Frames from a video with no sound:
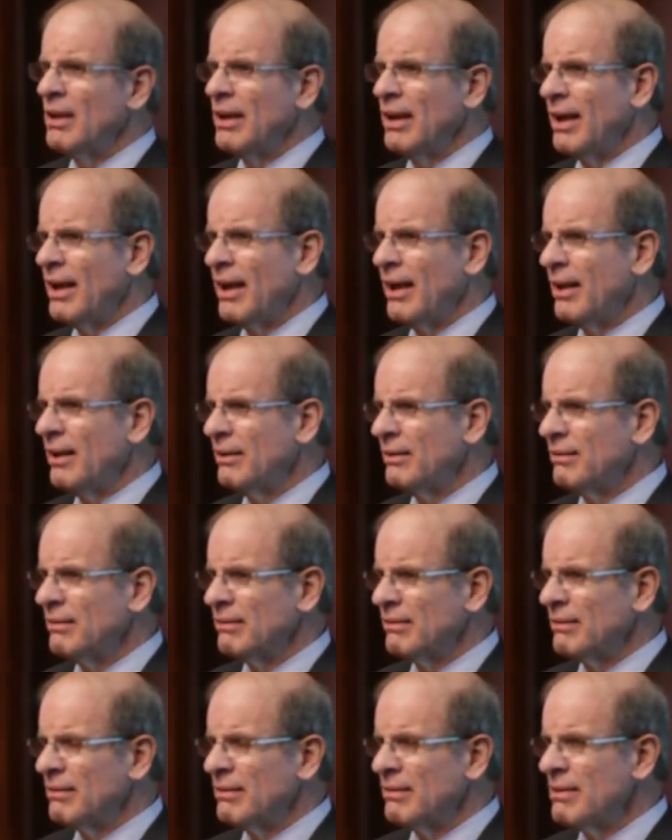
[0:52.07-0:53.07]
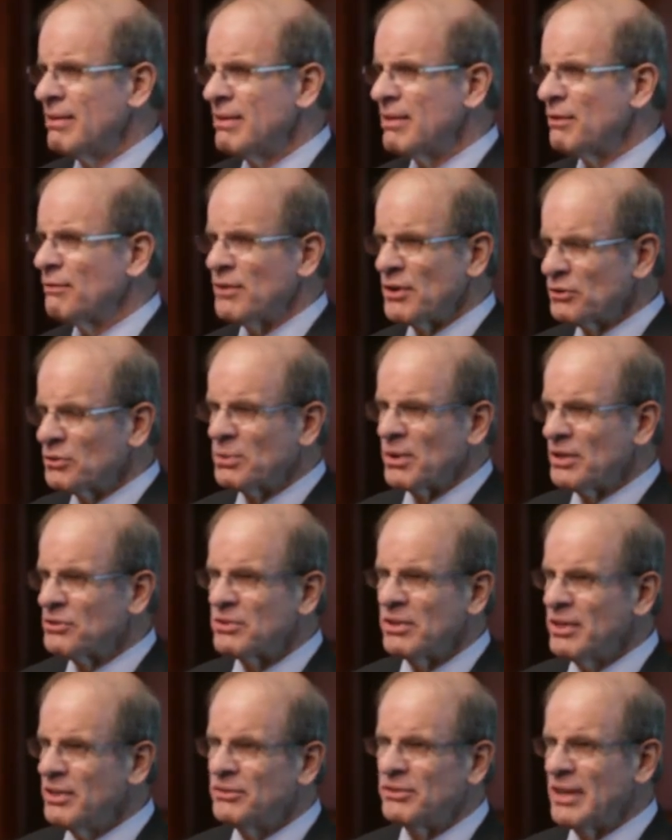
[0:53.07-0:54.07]
And the first
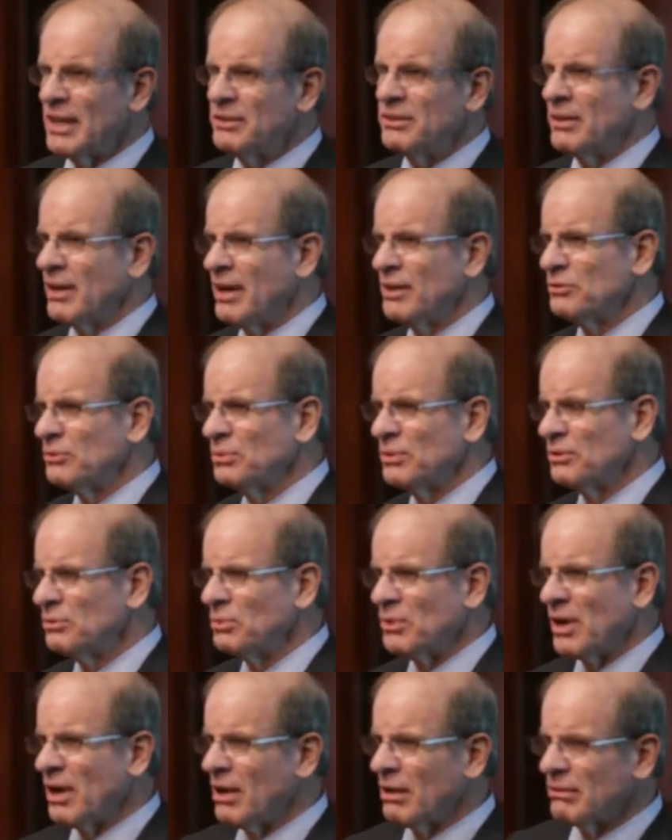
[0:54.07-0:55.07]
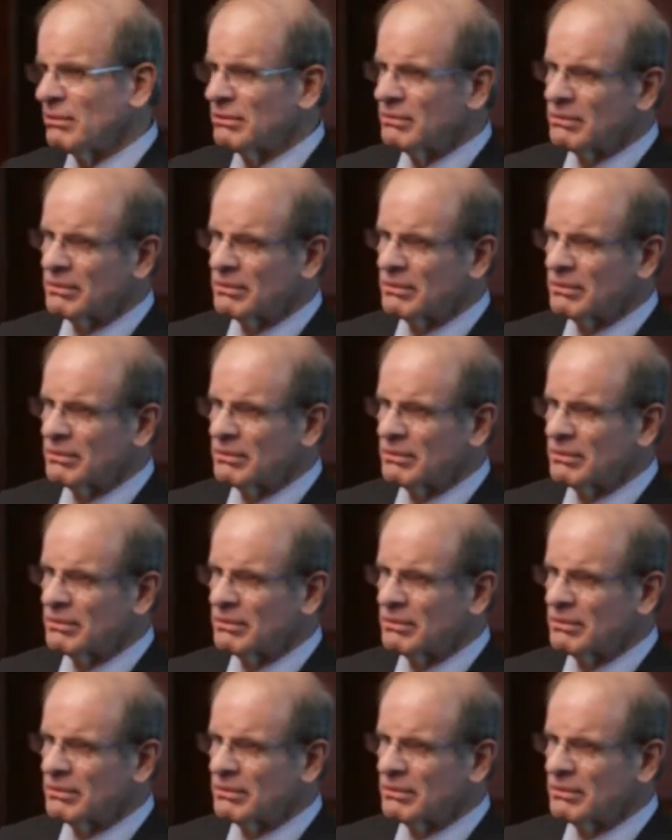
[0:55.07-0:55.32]
question he said to us was, well,